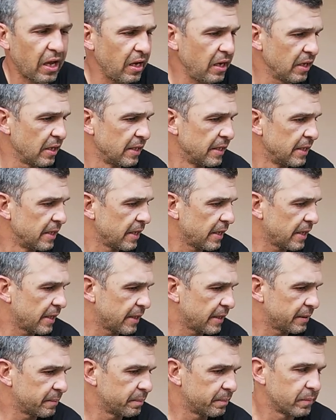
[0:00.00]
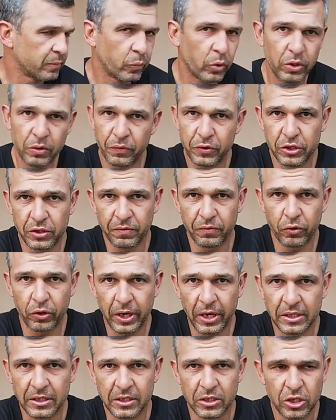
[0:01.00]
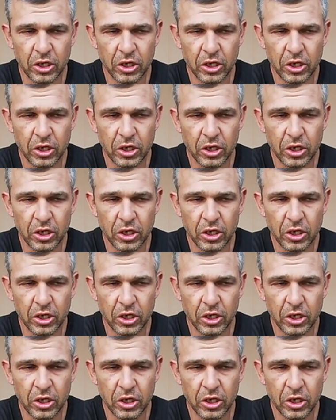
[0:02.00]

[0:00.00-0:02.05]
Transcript: line um, when you're fishing for Grunter.